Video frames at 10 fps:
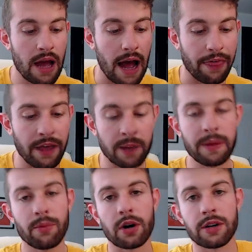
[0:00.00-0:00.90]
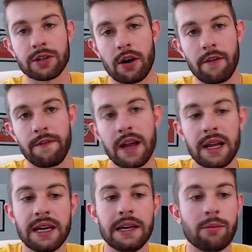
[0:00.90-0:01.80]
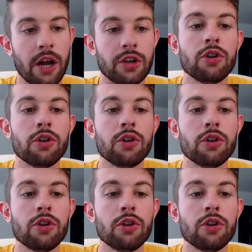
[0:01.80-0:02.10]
I think people are going to start fading Ebron